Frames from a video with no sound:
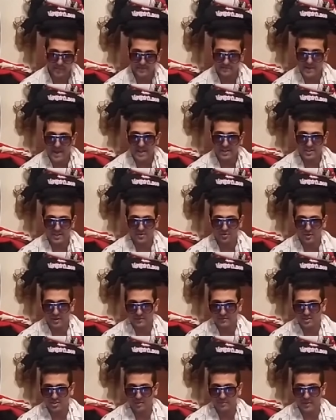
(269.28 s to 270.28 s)
about the match. I don't
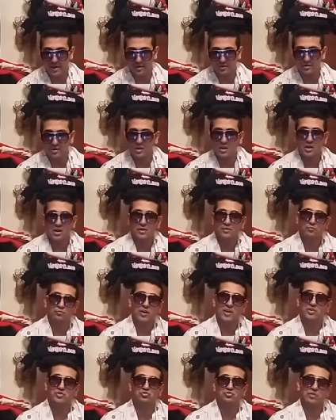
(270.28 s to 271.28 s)
give a shit about
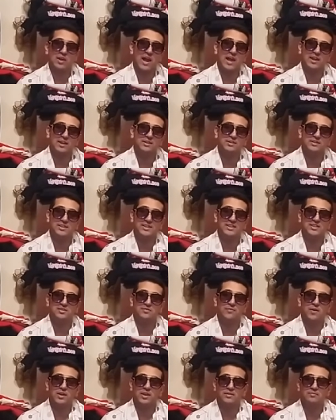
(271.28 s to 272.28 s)
Red Dragon, these
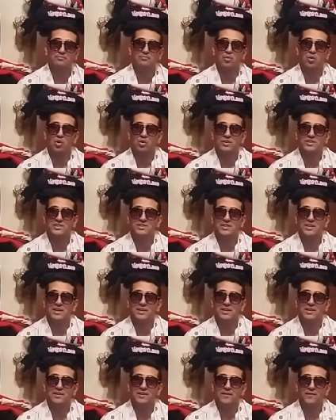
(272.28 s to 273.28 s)
fucking boring,
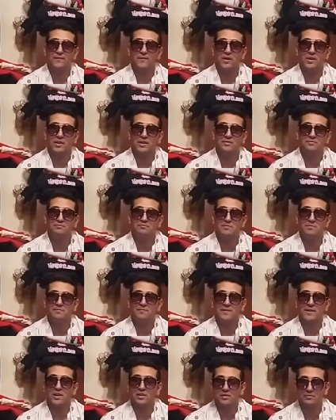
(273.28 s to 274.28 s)
skinny, fucking
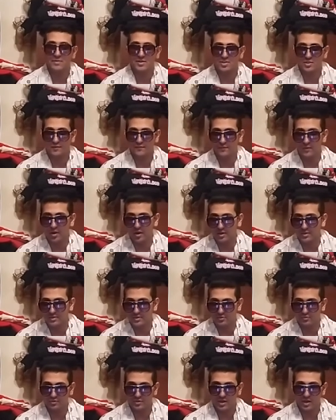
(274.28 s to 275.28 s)
vanilla midget
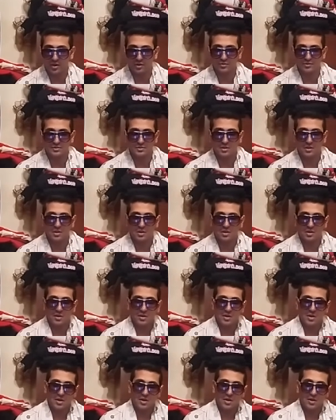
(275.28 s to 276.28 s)
fucks. So who cares?
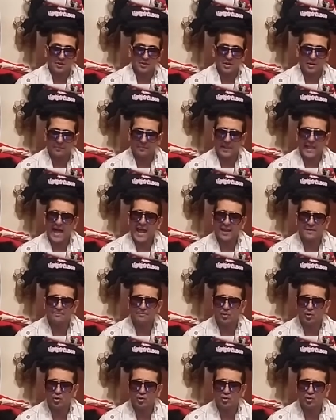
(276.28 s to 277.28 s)
The
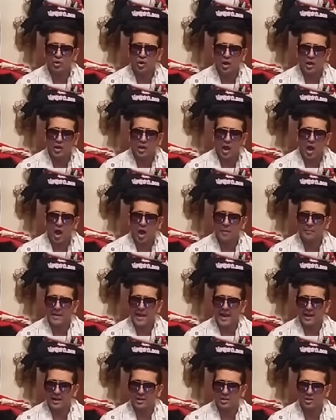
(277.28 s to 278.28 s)
Blackpool
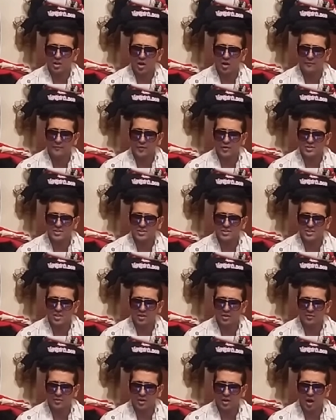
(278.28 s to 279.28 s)
Combat Club versus
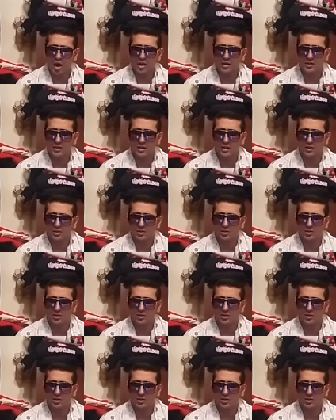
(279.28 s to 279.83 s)
the Gun